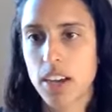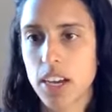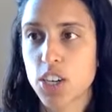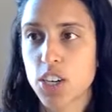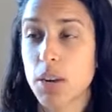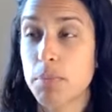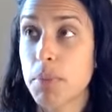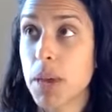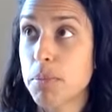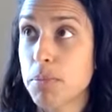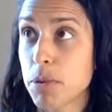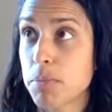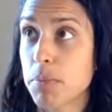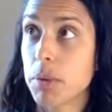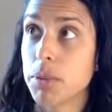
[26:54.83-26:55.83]
actually had a
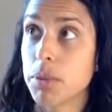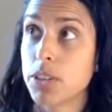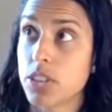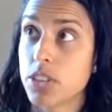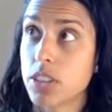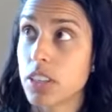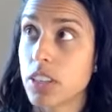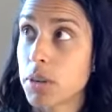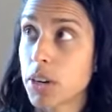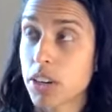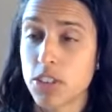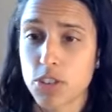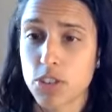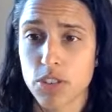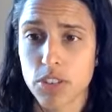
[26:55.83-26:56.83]
paper published in the
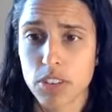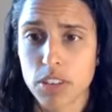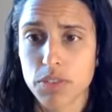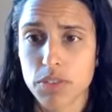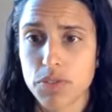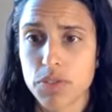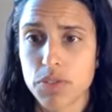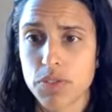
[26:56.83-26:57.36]
American Journal of